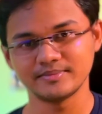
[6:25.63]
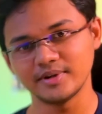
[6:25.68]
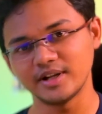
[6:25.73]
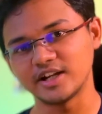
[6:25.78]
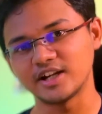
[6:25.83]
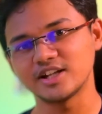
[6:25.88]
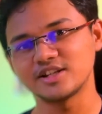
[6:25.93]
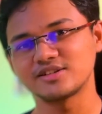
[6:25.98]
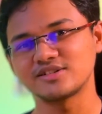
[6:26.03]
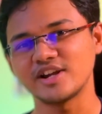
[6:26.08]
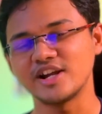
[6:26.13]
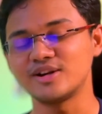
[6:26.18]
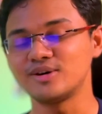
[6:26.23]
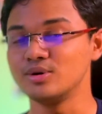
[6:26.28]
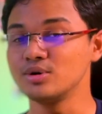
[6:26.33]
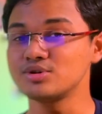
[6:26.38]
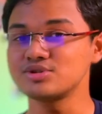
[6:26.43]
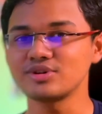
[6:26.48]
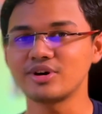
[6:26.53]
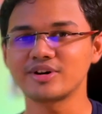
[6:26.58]
It
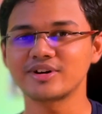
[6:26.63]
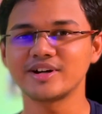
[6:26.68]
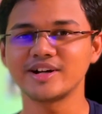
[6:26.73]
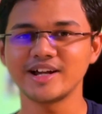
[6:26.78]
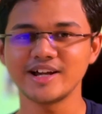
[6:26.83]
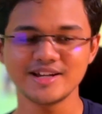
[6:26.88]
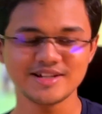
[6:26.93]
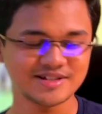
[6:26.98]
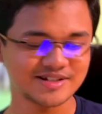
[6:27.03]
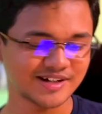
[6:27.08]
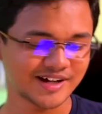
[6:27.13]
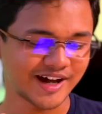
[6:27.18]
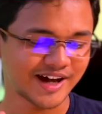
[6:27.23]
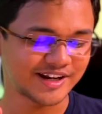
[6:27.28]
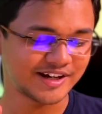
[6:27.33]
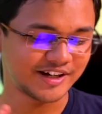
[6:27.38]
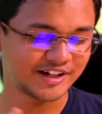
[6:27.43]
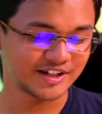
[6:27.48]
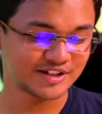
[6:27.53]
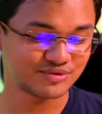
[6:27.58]
looks organized
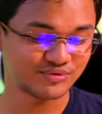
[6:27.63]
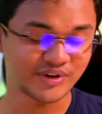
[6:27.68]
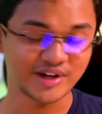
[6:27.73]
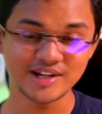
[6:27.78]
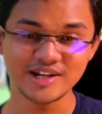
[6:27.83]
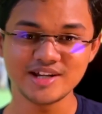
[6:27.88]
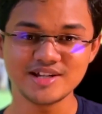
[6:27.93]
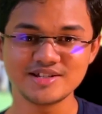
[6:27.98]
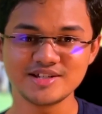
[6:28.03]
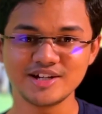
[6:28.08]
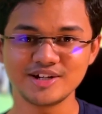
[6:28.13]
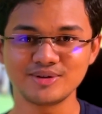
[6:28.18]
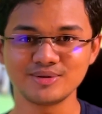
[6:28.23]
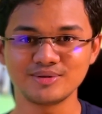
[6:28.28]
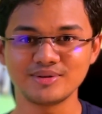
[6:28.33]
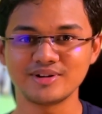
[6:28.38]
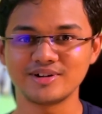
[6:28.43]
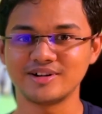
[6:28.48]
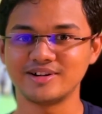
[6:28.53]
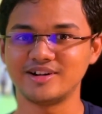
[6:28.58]
and it is very easy
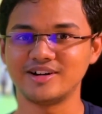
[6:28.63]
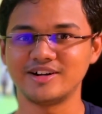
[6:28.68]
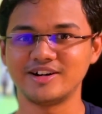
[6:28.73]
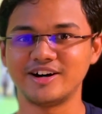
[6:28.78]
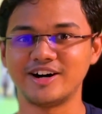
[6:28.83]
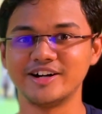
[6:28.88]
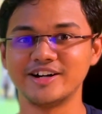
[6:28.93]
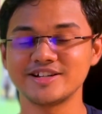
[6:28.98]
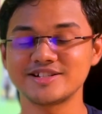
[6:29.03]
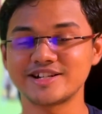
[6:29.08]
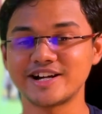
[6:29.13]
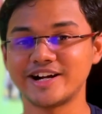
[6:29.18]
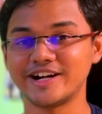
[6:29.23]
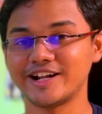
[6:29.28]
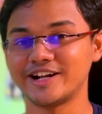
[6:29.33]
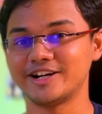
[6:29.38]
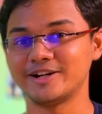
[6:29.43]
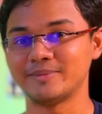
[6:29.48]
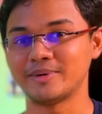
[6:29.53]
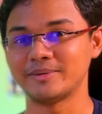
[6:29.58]
to understand
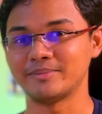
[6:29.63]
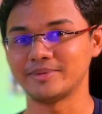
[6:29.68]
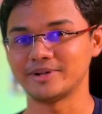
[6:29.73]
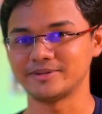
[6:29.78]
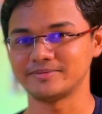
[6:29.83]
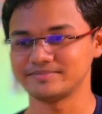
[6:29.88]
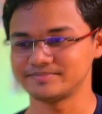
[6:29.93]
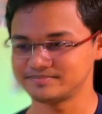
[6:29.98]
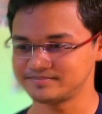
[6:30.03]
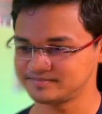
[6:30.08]
and remember.